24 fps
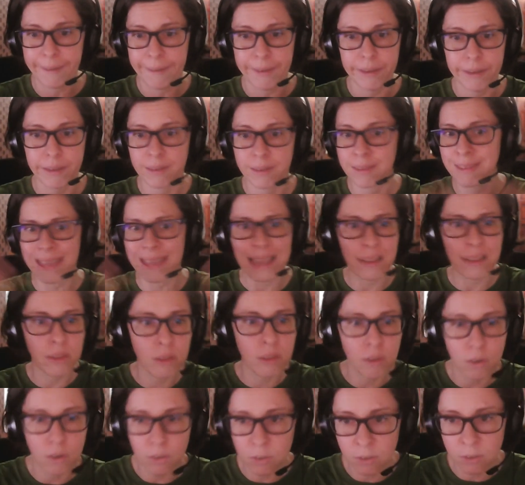
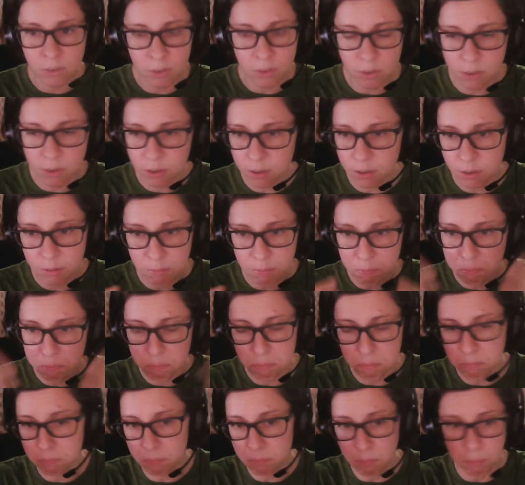standards
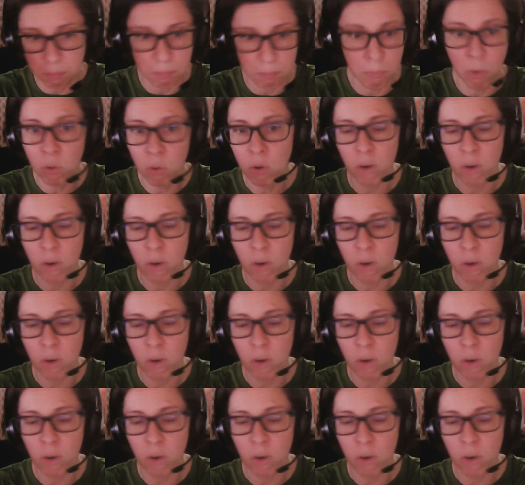book